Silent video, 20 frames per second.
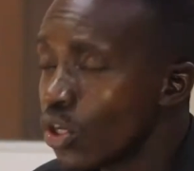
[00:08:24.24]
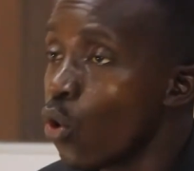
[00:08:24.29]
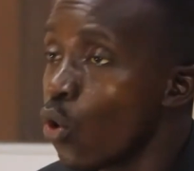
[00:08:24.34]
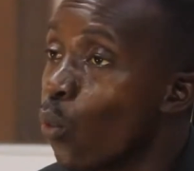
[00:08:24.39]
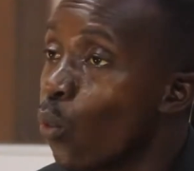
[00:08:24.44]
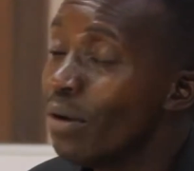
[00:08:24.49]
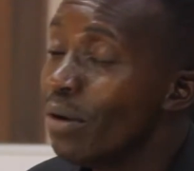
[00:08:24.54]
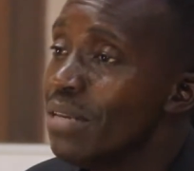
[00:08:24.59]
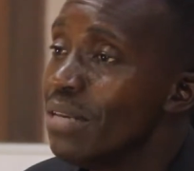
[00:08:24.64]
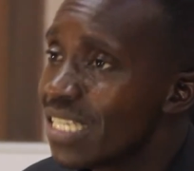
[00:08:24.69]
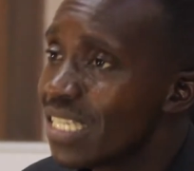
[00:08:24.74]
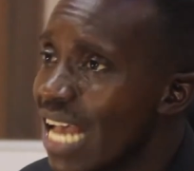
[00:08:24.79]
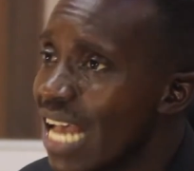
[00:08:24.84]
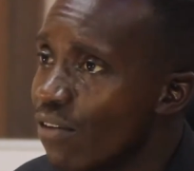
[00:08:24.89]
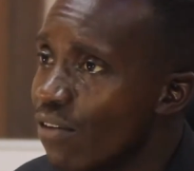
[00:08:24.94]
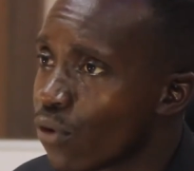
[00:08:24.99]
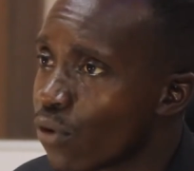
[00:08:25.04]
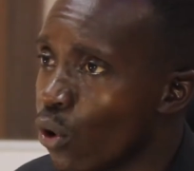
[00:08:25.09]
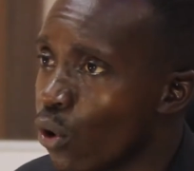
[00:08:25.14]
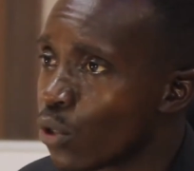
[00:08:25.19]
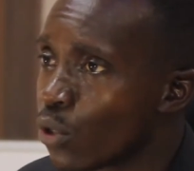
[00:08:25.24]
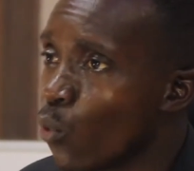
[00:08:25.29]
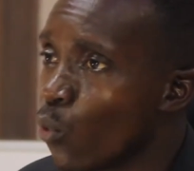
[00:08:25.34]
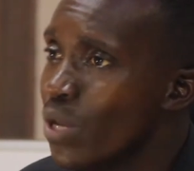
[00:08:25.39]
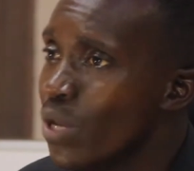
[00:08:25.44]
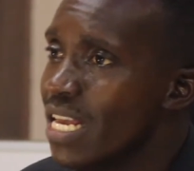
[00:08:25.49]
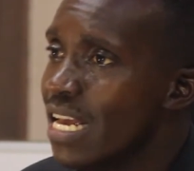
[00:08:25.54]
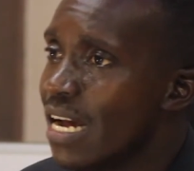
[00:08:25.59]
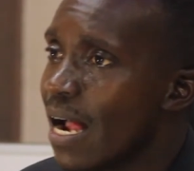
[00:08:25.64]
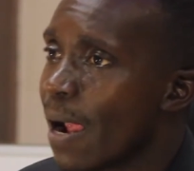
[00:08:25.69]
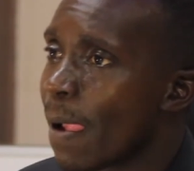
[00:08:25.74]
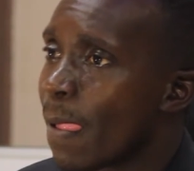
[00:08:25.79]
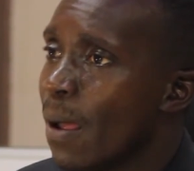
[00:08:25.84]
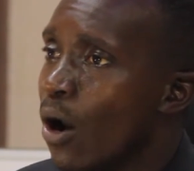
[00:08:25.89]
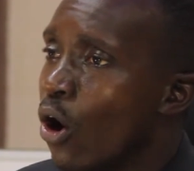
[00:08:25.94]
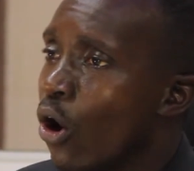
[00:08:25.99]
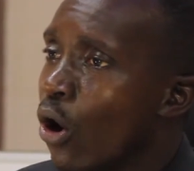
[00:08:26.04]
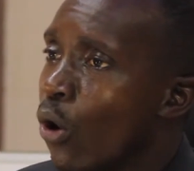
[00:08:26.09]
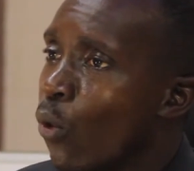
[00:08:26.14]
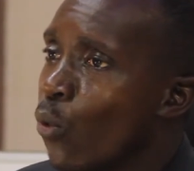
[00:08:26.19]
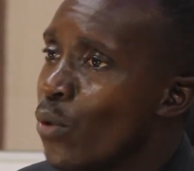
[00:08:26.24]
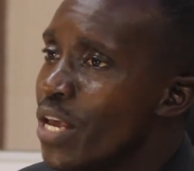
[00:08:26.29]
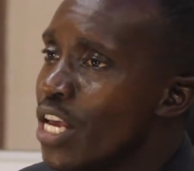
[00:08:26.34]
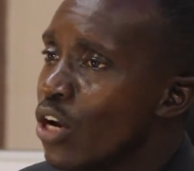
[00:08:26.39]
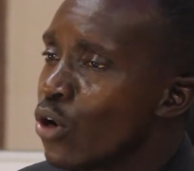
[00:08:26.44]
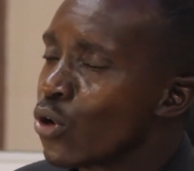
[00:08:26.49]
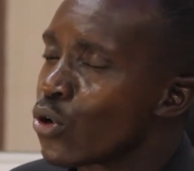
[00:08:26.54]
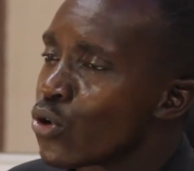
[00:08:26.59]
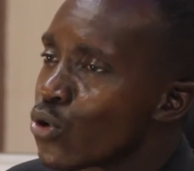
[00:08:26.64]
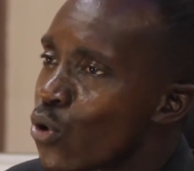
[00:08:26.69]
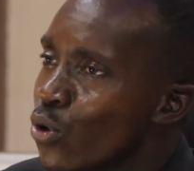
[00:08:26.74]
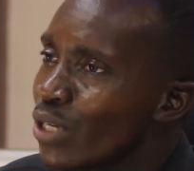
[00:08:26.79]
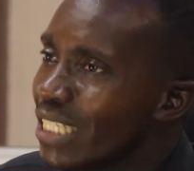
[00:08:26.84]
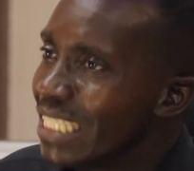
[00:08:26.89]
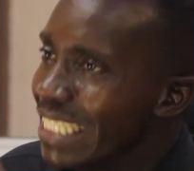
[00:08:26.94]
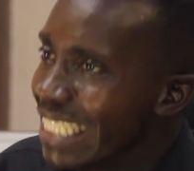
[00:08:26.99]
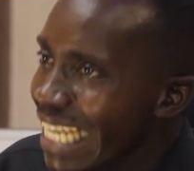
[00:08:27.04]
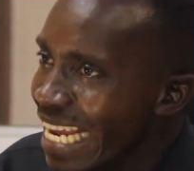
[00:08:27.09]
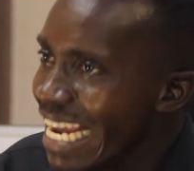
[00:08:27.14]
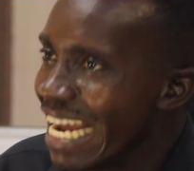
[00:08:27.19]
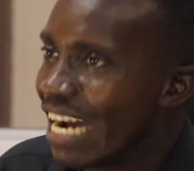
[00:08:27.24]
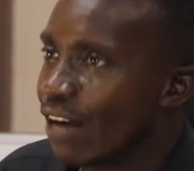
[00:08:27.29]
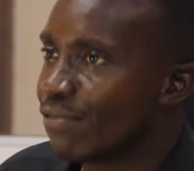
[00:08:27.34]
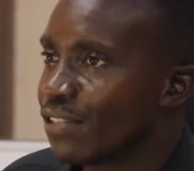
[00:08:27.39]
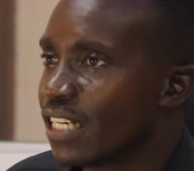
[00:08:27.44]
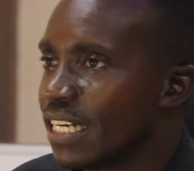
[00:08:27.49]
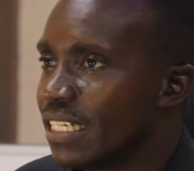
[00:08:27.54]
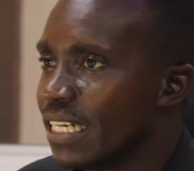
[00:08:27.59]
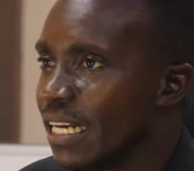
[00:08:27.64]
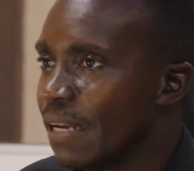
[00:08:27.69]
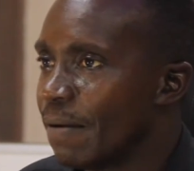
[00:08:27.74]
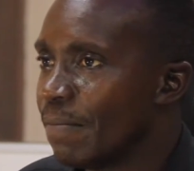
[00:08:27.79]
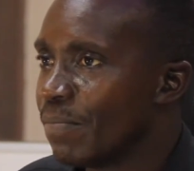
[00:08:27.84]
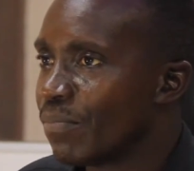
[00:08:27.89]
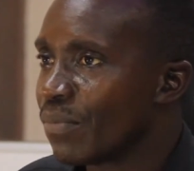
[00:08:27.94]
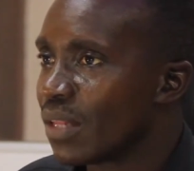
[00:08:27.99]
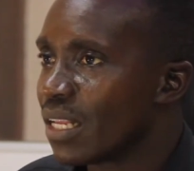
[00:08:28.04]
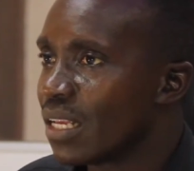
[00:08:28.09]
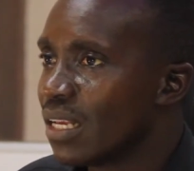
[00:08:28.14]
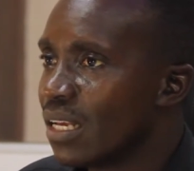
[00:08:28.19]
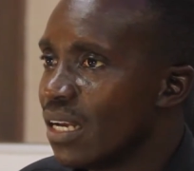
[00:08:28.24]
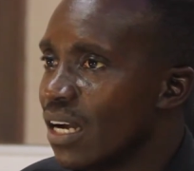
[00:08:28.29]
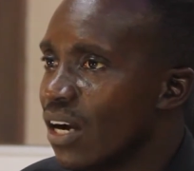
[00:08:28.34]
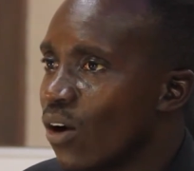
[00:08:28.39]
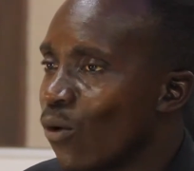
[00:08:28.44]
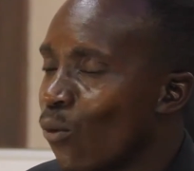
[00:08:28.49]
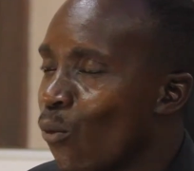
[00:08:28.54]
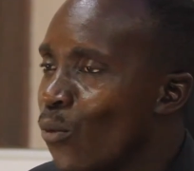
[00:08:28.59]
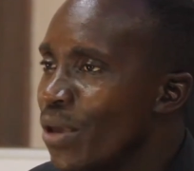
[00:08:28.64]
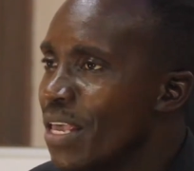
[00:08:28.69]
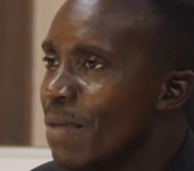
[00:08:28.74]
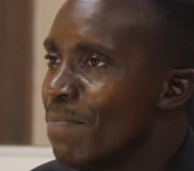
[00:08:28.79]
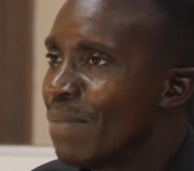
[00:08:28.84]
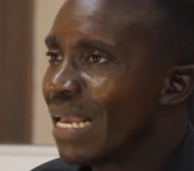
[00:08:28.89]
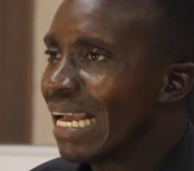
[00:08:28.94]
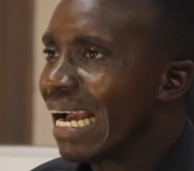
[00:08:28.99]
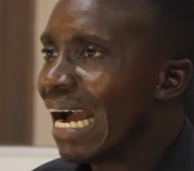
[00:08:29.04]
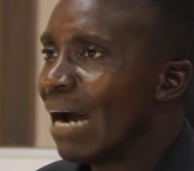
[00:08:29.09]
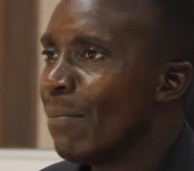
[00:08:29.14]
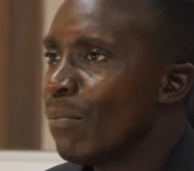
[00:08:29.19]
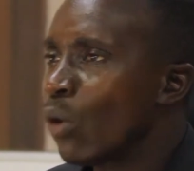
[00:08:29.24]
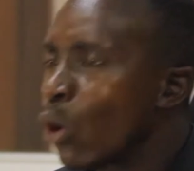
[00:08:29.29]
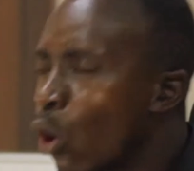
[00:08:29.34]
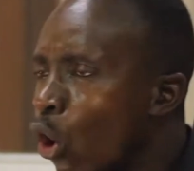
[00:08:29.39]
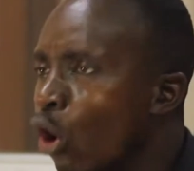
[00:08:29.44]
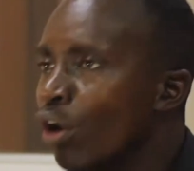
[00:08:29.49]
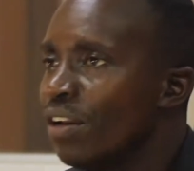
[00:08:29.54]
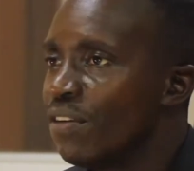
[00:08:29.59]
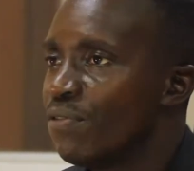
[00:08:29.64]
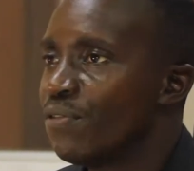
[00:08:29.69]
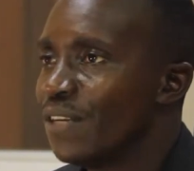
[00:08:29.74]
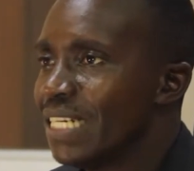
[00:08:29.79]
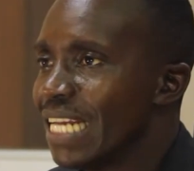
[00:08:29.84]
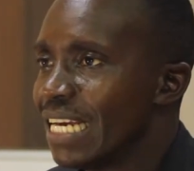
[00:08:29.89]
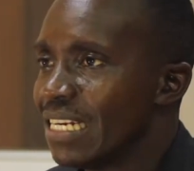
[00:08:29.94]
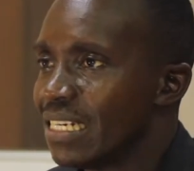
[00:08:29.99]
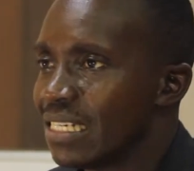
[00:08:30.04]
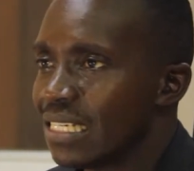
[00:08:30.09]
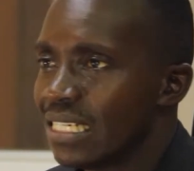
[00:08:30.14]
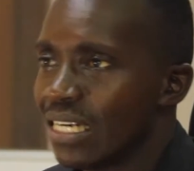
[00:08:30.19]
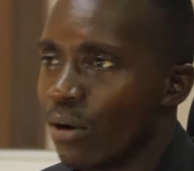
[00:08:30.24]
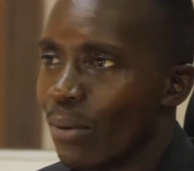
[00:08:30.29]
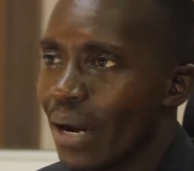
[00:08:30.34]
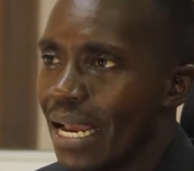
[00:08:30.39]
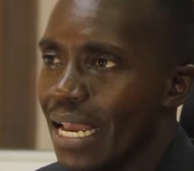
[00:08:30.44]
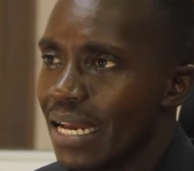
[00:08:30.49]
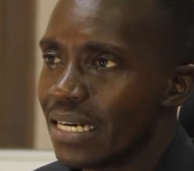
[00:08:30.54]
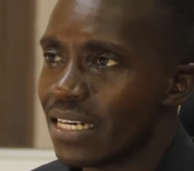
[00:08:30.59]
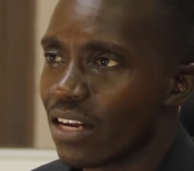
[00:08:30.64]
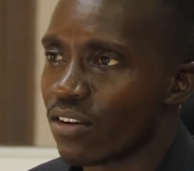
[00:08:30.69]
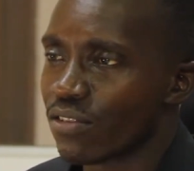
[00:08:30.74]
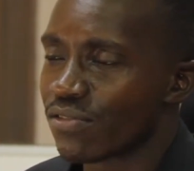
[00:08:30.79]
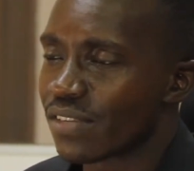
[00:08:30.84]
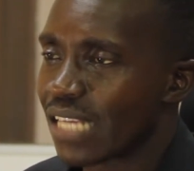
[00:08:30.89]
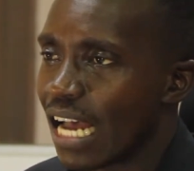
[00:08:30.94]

When we serve God, we grow day after day. We become confident in our area of